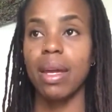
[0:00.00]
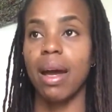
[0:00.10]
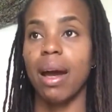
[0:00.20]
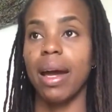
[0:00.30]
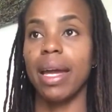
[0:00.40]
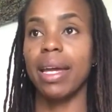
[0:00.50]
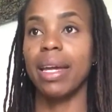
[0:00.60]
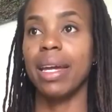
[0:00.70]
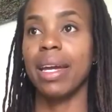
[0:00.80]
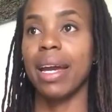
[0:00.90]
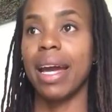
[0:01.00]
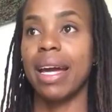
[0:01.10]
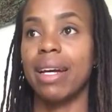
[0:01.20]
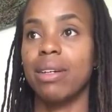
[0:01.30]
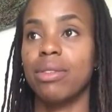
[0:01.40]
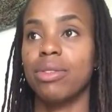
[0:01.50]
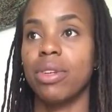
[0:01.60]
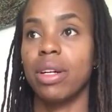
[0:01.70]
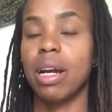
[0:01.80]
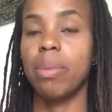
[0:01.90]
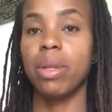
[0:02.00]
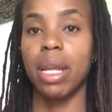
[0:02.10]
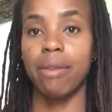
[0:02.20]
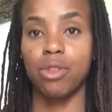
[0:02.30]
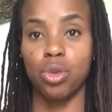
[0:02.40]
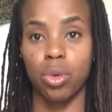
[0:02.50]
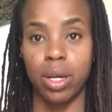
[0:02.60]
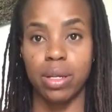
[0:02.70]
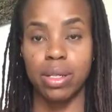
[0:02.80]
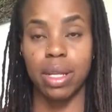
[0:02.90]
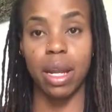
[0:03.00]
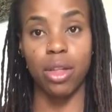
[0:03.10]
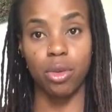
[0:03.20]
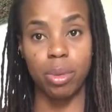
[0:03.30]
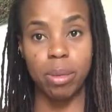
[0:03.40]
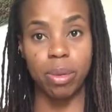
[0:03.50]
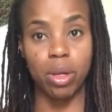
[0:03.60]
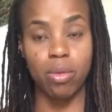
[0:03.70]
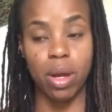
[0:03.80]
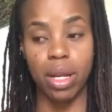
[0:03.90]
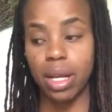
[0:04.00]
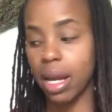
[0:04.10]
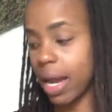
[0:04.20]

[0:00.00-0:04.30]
I have a couple that I've joined that other people are running.